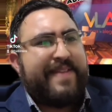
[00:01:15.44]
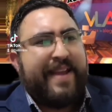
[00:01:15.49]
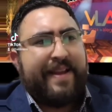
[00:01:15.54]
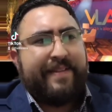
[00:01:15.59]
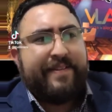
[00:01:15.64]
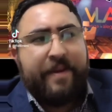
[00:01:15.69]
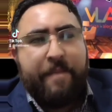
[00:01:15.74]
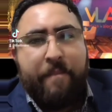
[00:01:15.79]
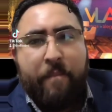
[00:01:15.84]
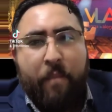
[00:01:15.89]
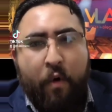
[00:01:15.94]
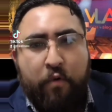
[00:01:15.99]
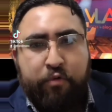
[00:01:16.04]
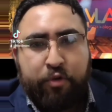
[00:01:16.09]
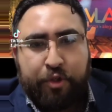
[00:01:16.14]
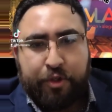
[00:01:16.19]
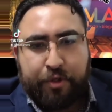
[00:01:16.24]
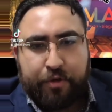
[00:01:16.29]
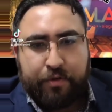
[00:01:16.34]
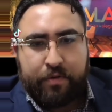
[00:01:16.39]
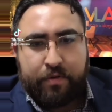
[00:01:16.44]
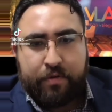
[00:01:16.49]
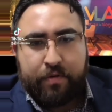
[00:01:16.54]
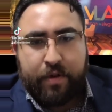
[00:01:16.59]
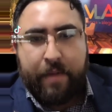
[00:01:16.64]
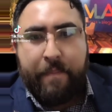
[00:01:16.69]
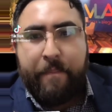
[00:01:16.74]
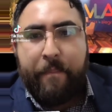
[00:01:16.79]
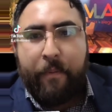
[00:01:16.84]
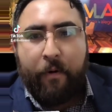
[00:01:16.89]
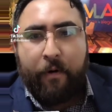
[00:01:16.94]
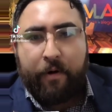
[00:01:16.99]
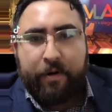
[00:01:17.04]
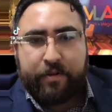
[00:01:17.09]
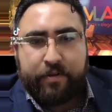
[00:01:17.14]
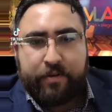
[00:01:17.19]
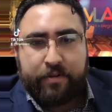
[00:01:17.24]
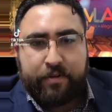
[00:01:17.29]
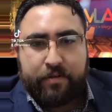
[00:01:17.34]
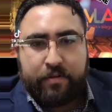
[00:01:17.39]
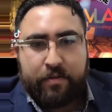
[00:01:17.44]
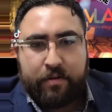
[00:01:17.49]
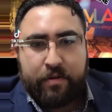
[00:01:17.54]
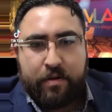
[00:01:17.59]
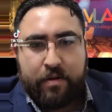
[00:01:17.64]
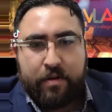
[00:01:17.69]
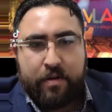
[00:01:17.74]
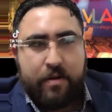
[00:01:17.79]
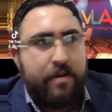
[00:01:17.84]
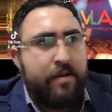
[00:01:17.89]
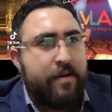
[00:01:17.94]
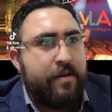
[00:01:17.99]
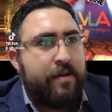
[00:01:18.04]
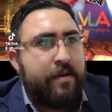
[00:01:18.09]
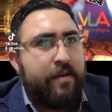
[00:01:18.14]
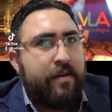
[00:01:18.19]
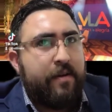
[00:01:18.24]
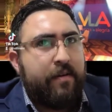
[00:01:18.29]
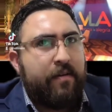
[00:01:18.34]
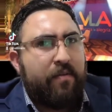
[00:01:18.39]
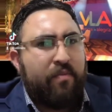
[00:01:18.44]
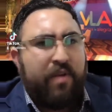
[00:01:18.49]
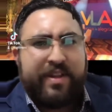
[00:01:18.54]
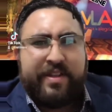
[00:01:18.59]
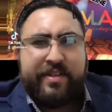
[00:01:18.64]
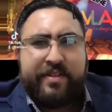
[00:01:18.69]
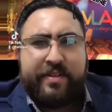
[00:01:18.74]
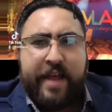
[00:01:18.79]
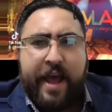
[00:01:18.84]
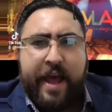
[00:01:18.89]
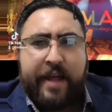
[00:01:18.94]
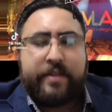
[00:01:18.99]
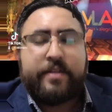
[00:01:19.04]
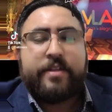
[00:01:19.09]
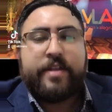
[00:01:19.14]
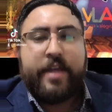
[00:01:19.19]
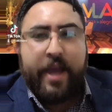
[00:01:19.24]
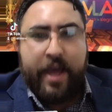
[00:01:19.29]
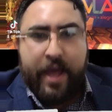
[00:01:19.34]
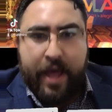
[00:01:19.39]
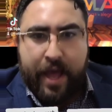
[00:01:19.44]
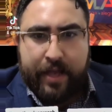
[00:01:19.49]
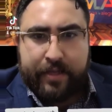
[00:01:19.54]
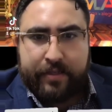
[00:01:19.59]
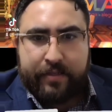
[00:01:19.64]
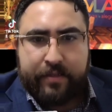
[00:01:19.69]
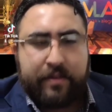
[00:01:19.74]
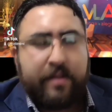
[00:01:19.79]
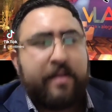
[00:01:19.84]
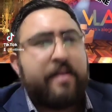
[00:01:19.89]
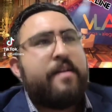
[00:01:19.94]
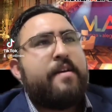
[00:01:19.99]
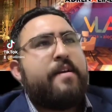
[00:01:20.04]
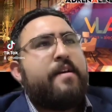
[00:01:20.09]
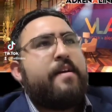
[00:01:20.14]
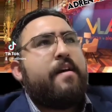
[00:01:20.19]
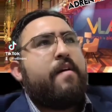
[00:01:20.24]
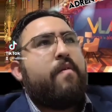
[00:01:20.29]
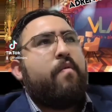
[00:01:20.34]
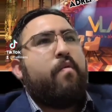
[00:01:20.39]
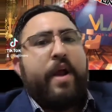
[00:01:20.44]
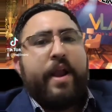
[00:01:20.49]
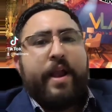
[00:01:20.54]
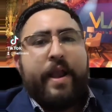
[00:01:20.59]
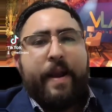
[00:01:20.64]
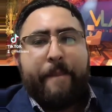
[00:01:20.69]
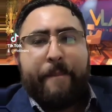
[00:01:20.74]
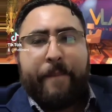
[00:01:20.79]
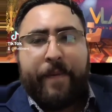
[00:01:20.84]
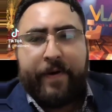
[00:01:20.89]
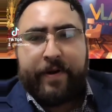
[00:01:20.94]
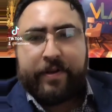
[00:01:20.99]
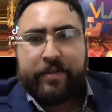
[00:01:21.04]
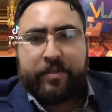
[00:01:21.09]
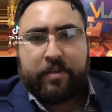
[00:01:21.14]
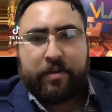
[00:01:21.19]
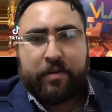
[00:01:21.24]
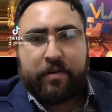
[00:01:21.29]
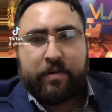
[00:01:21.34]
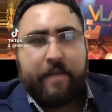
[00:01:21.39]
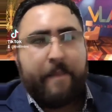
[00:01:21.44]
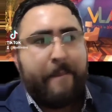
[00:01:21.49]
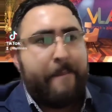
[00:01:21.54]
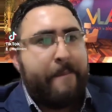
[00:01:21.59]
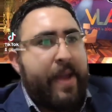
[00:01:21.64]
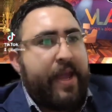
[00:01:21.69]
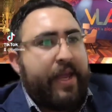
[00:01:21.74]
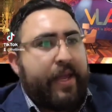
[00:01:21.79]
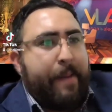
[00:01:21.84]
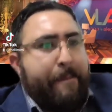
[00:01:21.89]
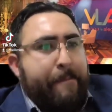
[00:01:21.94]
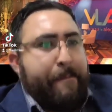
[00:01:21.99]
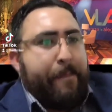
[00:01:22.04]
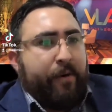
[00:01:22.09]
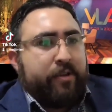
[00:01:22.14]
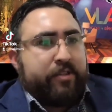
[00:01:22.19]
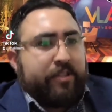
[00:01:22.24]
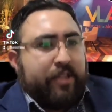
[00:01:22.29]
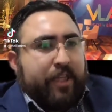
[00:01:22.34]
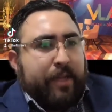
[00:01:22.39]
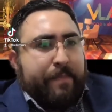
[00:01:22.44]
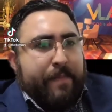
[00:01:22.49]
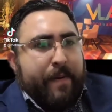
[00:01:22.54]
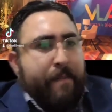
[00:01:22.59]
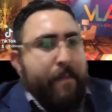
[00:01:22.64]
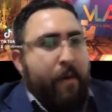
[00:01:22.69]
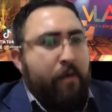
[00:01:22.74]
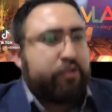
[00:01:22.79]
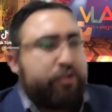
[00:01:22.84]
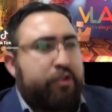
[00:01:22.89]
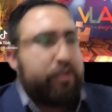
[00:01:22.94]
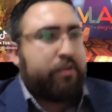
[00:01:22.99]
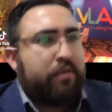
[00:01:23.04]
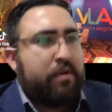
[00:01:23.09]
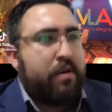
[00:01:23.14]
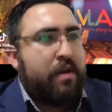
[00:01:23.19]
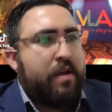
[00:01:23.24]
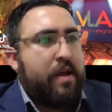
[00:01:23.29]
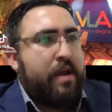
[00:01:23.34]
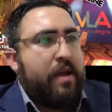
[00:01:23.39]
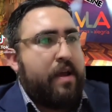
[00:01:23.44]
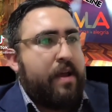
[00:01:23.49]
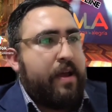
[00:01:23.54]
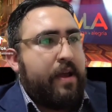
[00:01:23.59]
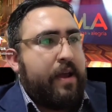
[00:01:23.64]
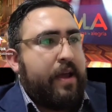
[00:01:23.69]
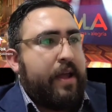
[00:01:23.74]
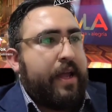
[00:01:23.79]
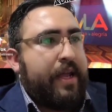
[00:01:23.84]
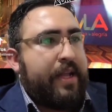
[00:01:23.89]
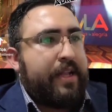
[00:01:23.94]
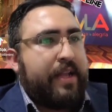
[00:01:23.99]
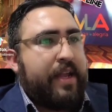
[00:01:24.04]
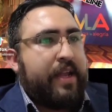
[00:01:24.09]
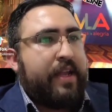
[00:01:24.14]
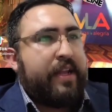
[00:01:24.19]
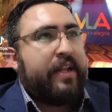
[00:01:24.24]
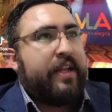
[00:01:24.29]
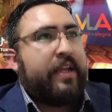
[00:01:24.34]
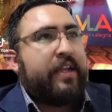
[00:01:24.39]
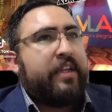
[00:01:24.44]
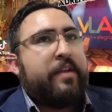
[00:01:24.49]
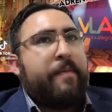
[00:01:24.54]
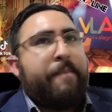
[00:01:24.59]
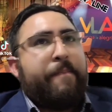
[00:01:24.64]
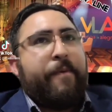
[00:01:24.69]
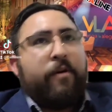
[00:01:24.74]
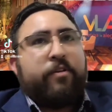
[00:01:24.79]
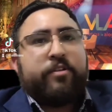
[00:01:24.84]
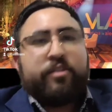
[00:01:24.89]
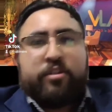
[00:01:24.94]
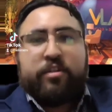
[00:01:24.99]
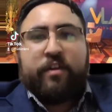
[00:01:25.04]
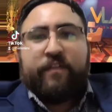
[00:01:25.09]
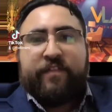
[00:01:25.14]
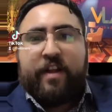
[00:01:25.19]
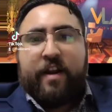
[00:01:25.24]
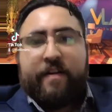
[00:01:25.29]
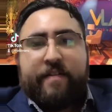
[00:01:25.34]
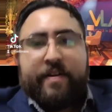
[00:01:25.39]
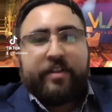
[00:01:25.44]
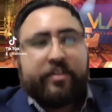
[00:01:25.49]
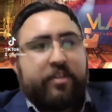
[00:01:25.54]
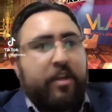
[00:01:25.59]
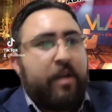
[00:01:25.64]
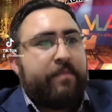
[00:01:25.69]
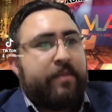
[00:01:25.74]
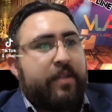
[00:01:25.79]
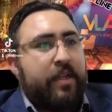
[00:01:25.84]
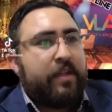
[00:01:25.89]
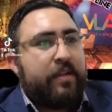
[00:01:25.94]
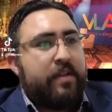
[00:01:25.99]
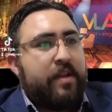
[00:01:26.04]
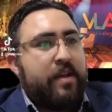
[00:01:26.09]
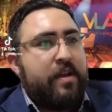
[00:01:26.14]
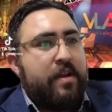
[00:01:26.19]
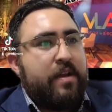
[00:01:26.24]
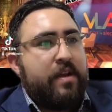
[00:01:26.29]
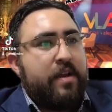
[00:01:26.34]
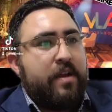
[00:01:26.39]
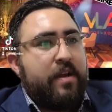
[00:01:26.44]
that the emotion imports. What is that? Yes, when a person make a positive emotion in the process of learning something,